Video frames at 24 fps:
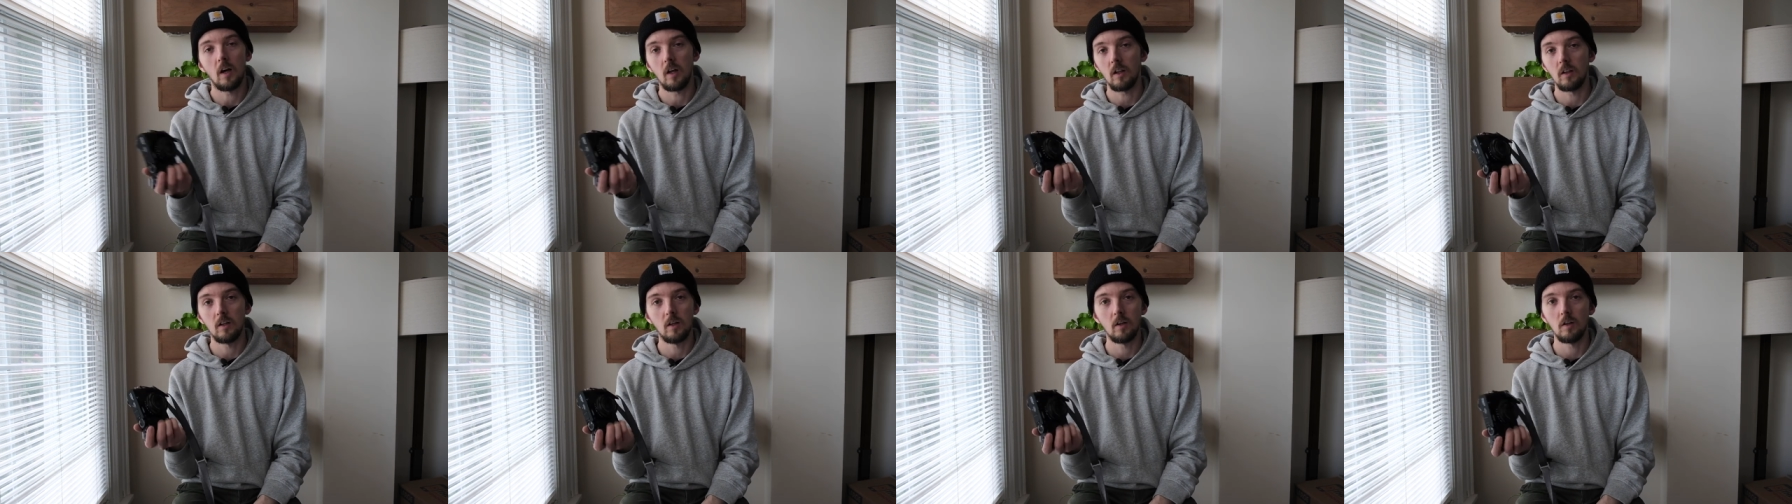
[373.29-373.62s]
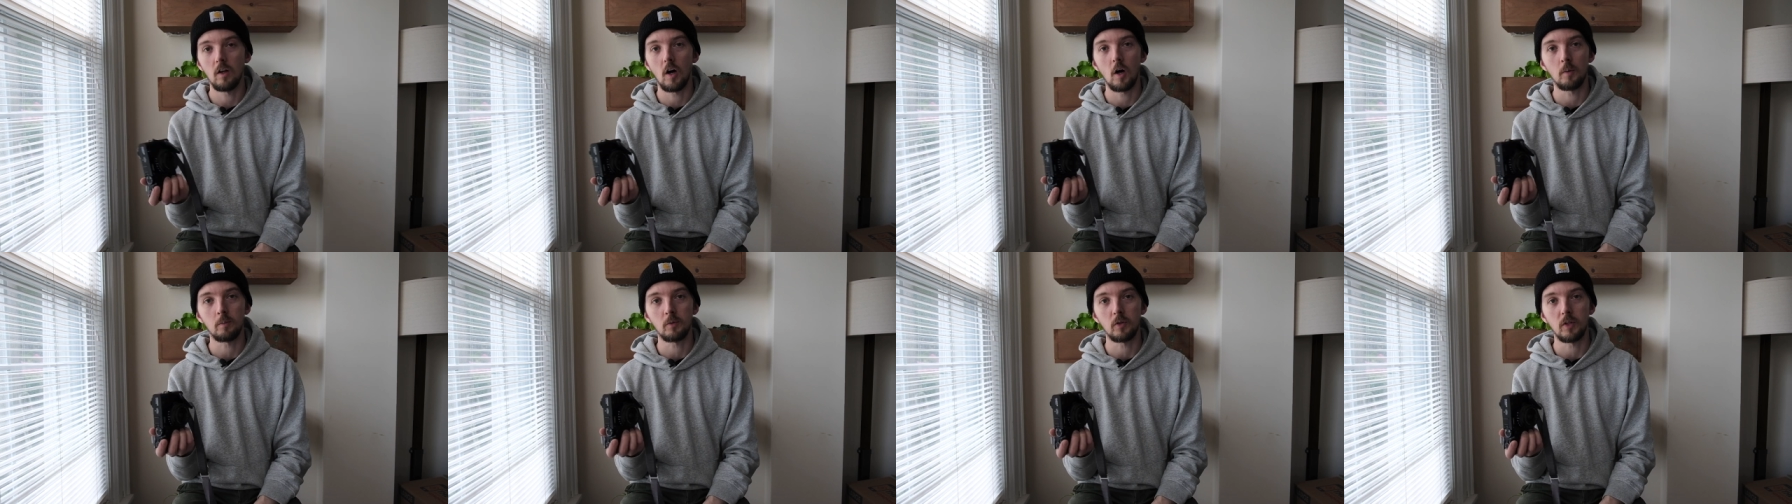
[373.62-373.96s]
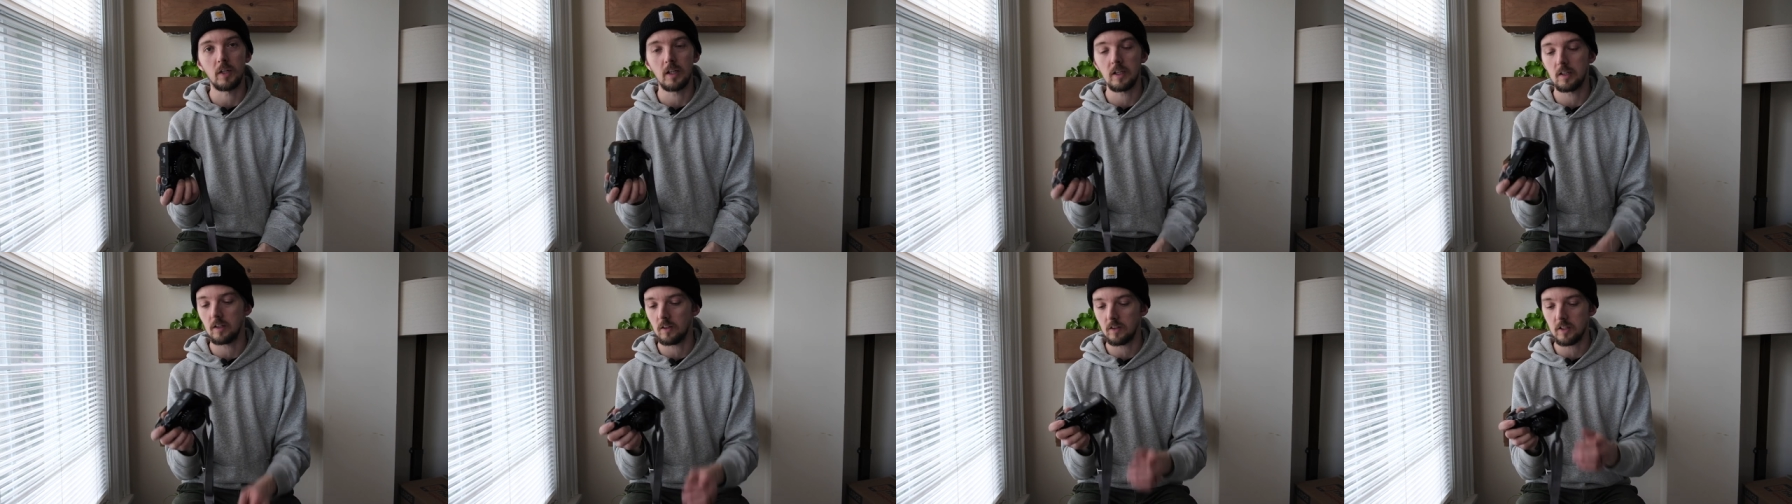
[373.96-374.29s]
A little
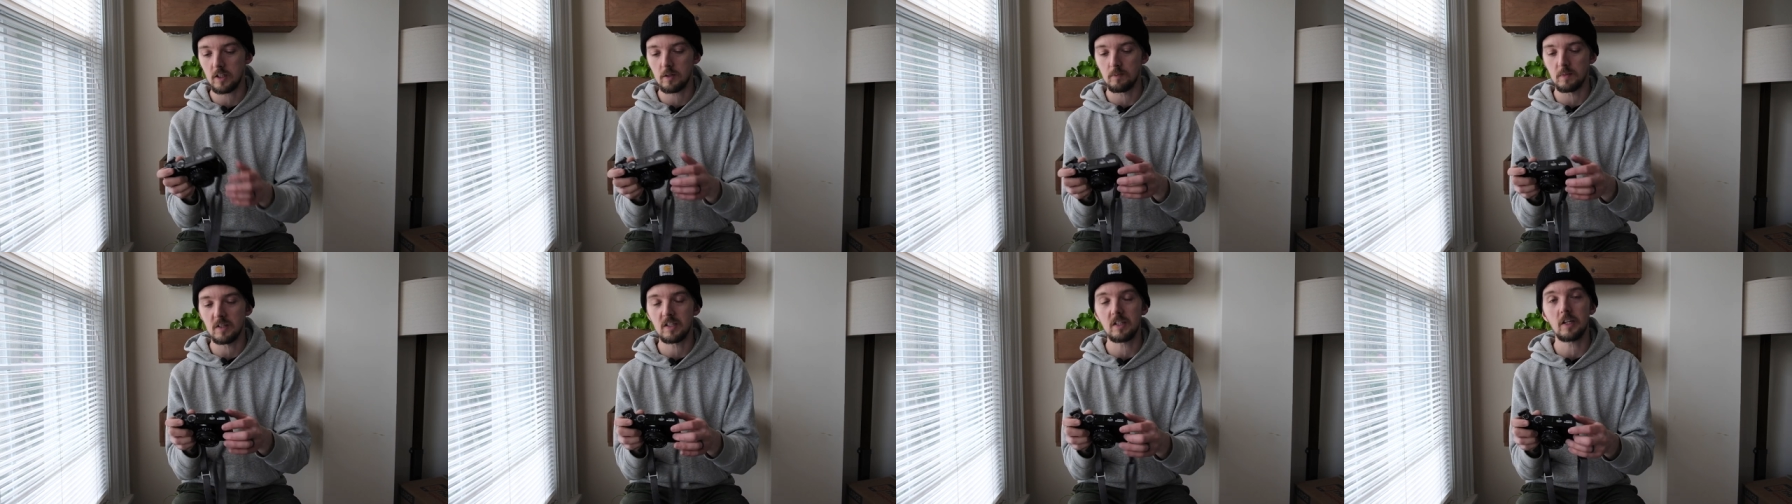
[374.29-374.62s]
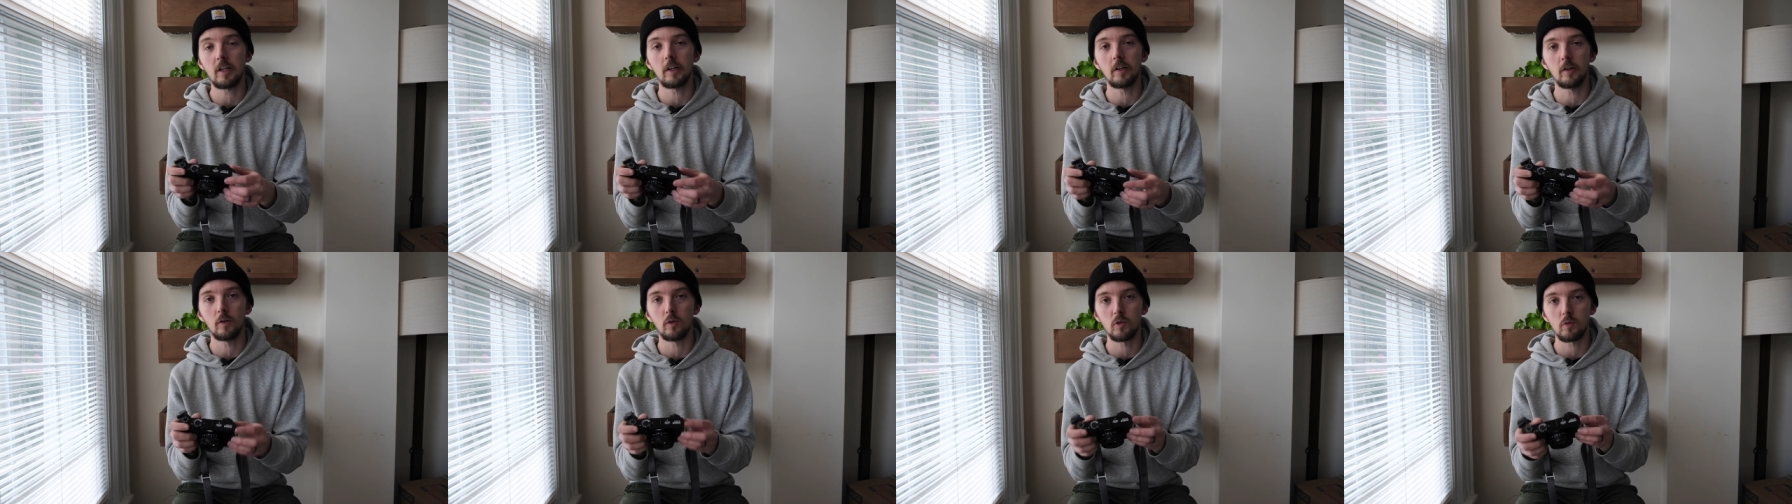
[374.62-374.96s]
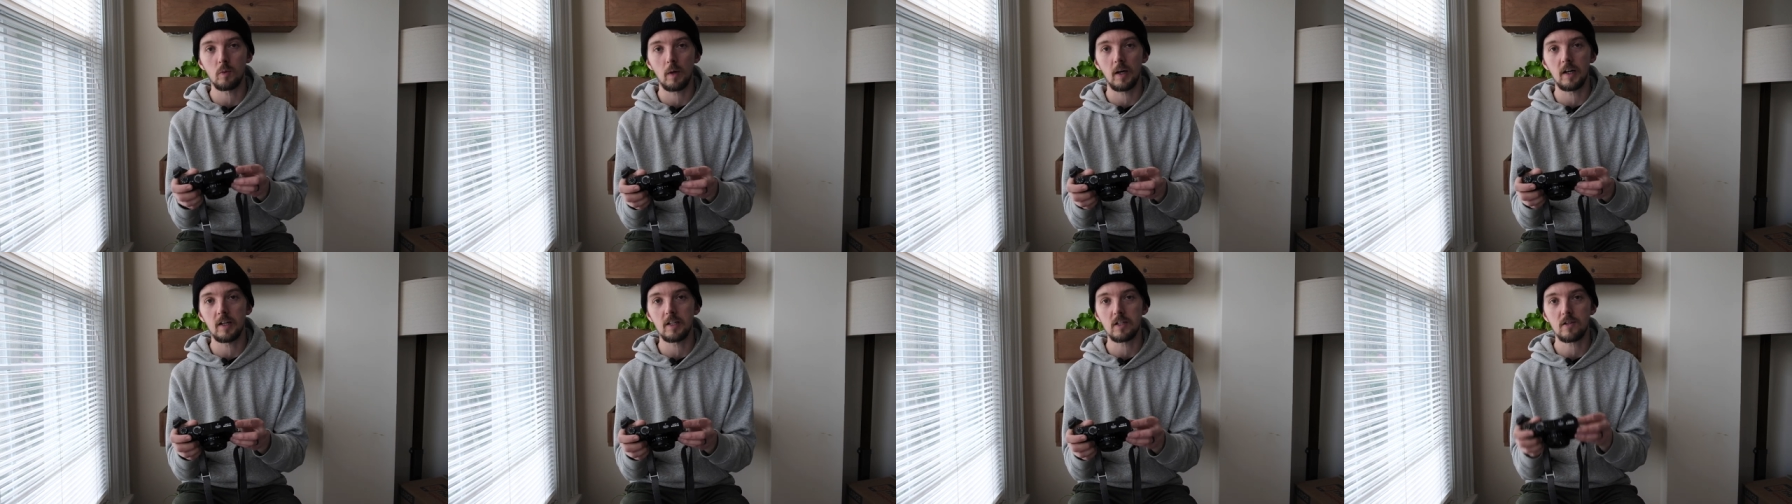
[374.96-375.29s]
upgrade, at least materials
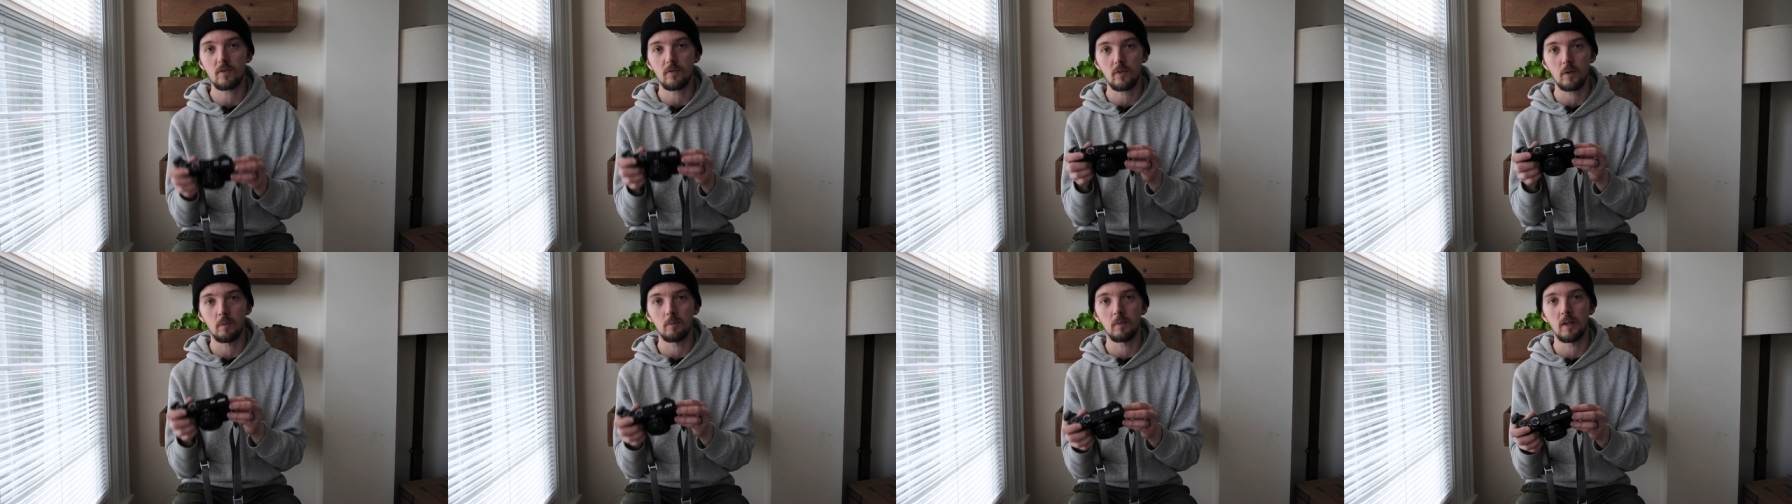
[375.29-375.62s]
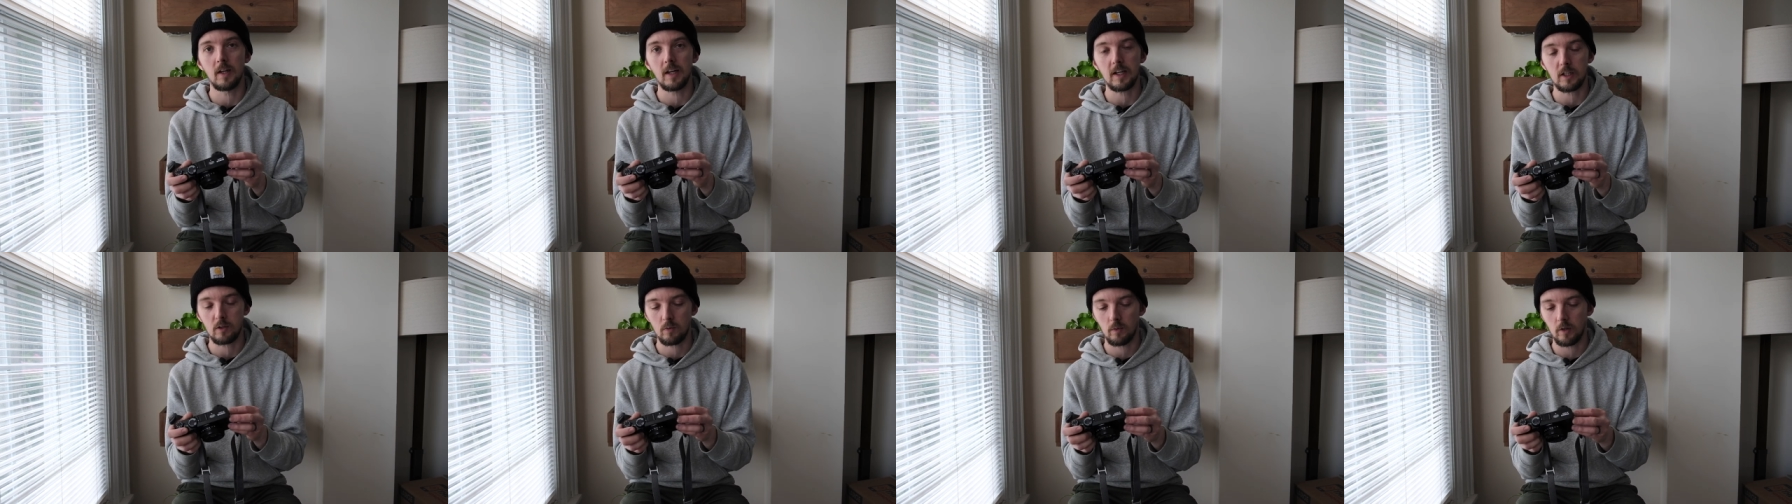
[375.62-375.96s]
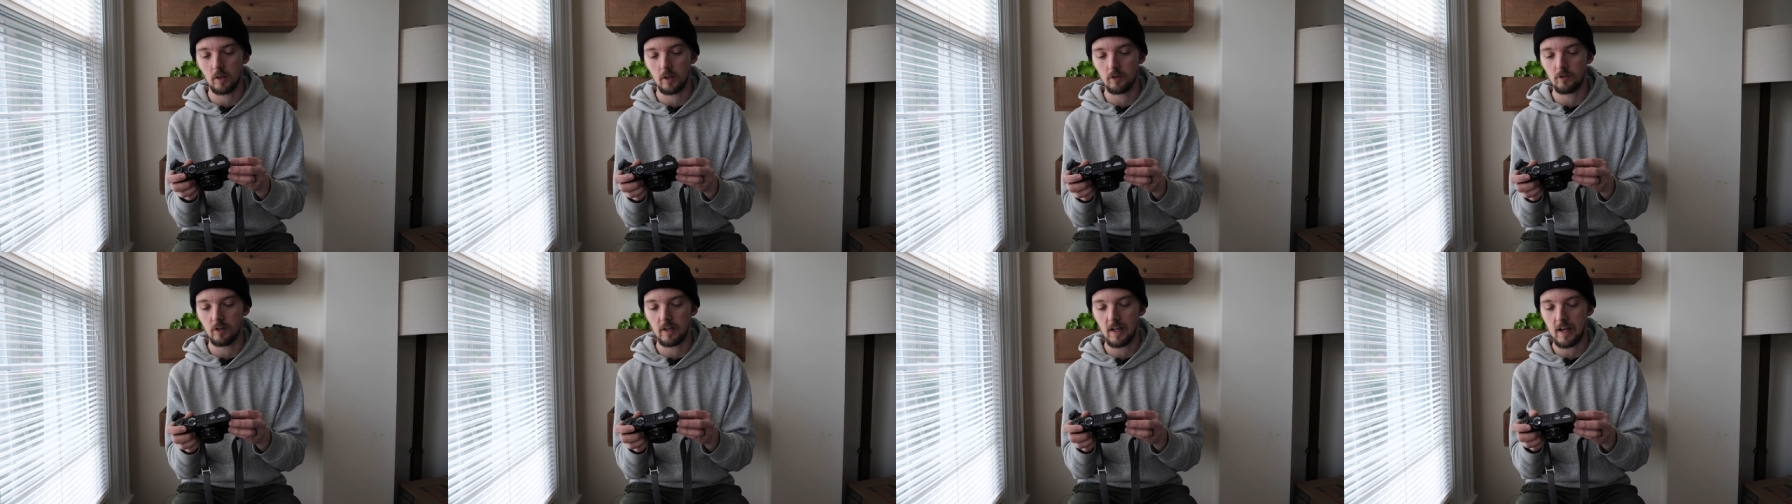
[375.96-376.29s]
wise, from the X one
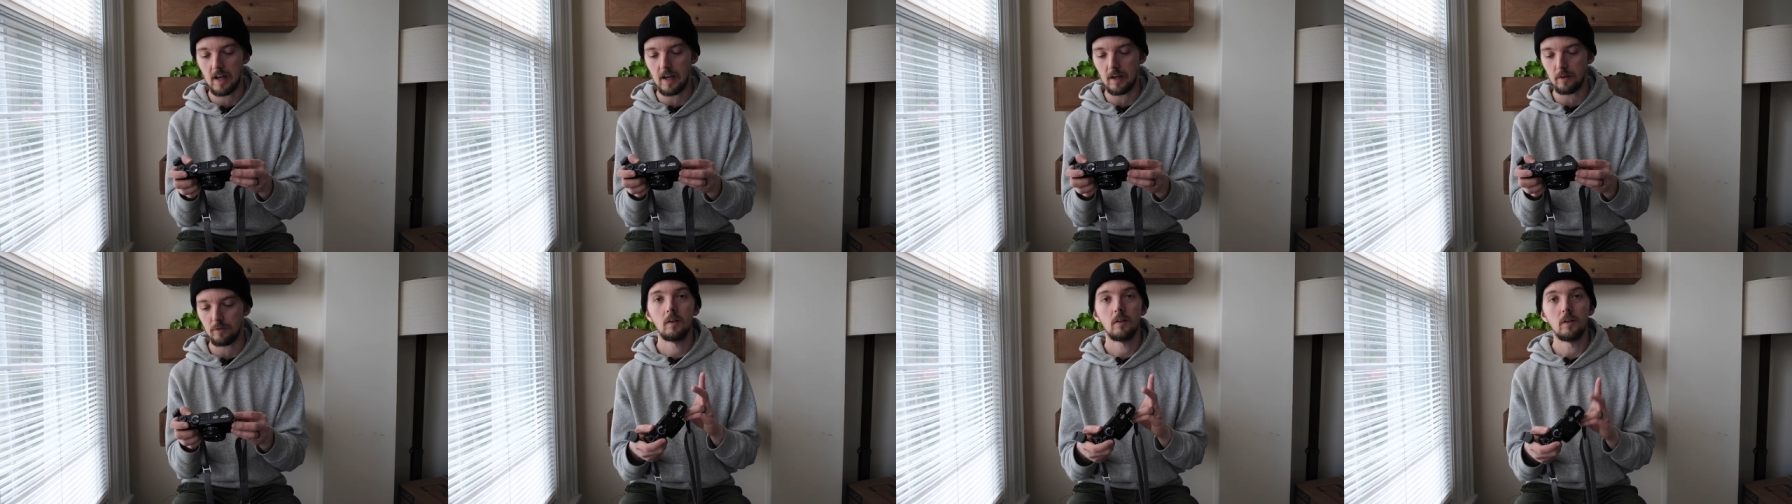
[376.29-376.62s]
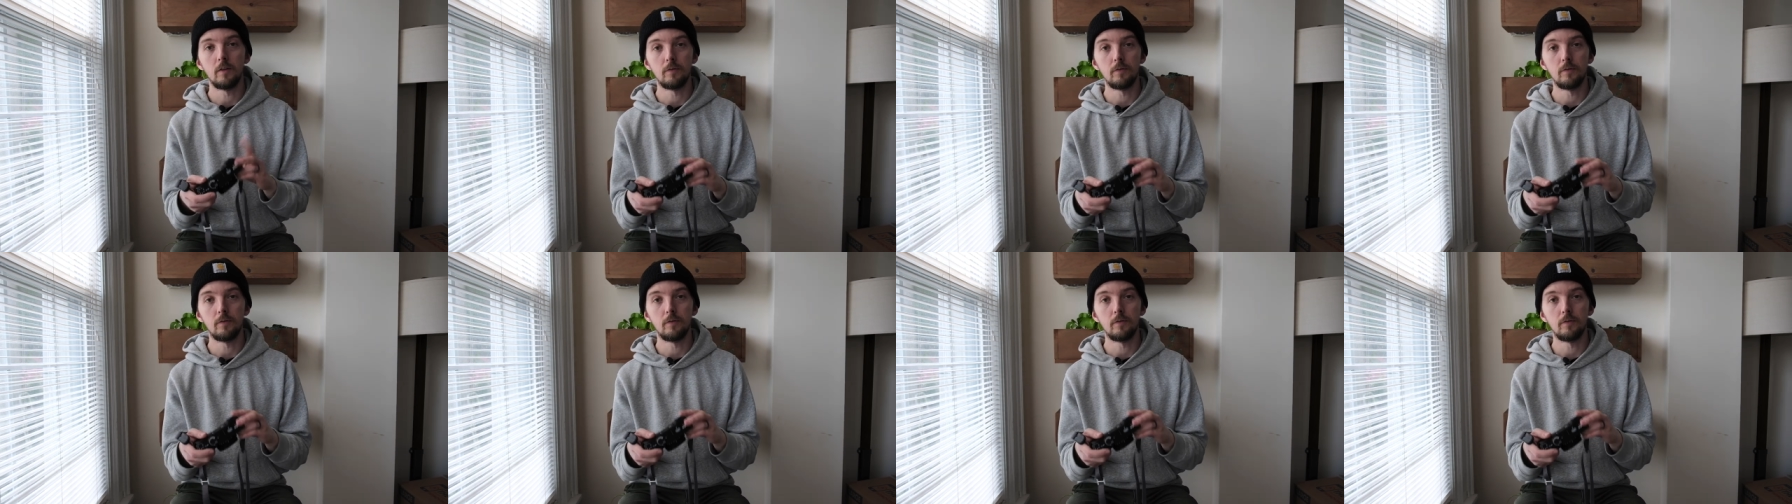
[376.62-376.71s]
hundred F.